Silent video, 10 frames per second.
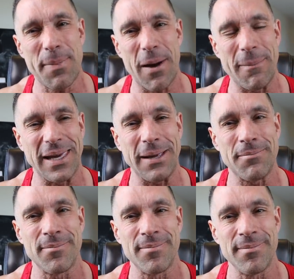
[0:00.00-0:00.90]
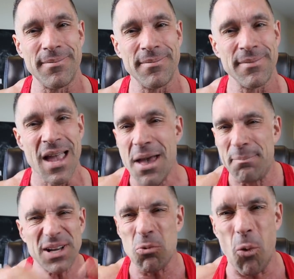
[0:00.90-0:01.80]
about me.
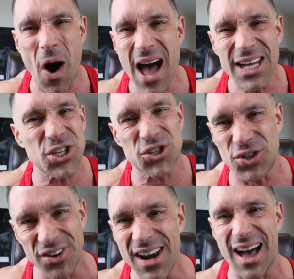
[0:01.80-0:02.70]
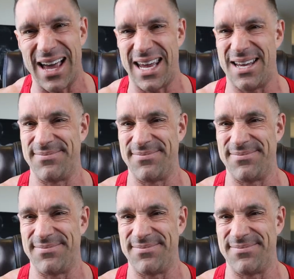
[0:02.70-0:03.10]
But why should I?